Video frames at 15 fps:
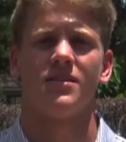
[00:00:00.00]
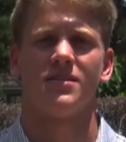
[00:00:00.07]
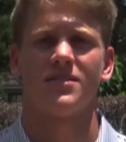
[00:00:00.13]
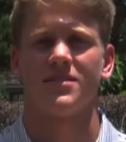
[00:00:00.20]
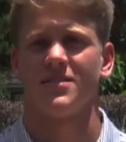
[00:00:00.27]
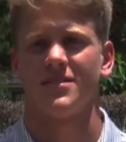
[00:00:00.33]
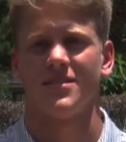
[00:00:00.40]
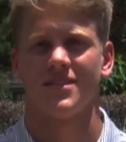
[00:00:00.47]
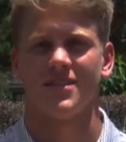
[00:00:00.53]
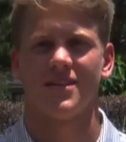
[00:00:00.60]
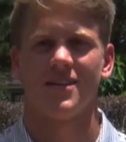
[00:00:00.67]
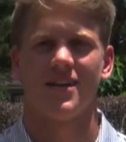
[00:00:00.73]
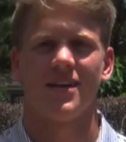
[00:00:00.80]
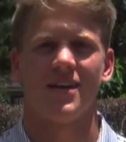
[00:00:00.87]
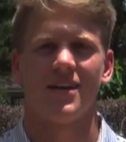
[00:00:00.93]
Because
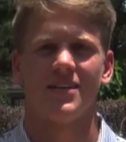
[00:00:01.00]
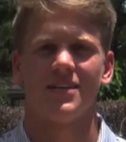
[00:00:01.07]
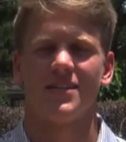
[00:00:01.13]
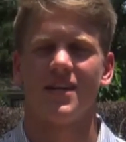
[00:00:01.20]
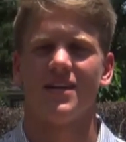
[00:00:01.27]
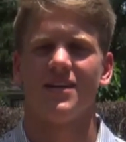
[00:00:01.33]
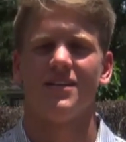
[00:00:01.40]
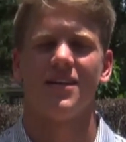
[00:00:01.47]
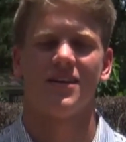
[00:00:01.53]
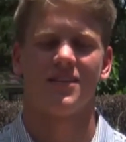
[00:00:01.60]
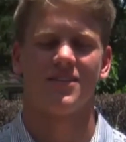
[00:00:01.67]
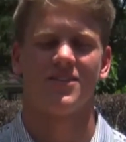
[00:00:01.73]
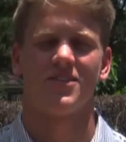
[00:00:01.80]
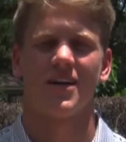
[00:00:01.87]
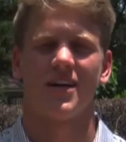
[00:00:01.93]

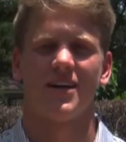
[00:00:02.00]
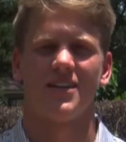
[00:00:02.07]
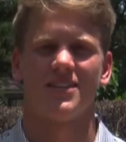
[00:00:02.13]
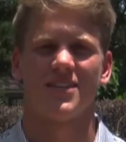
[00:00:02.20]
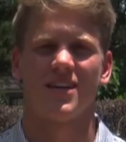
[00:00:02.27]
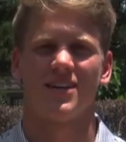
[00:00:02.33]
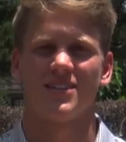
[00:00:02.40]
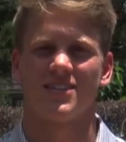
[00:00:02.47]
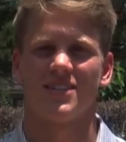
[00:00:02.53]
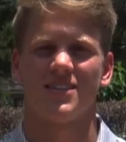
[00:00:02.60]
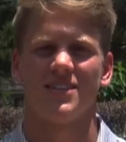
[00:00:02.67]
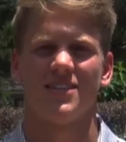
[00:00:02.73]
nothing's changed, honestly.